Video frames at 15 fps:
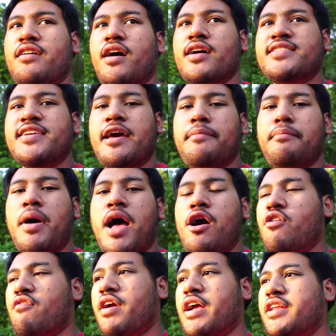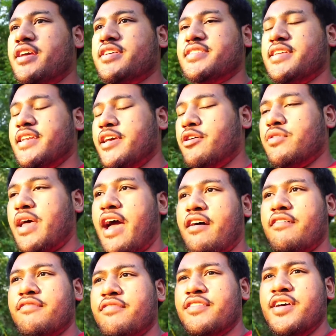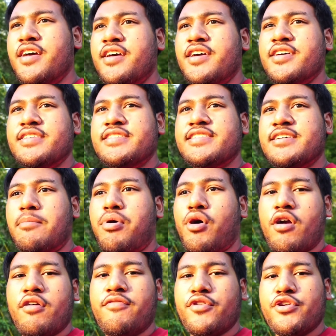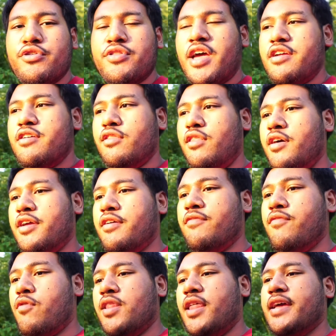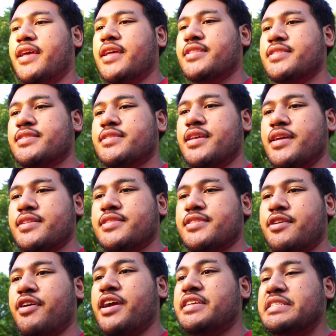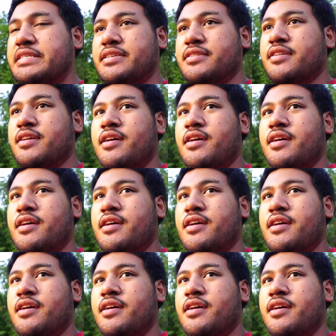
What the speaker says: a 10-mile radius and they'll have some part for you that you're looking for. Like it's crazy.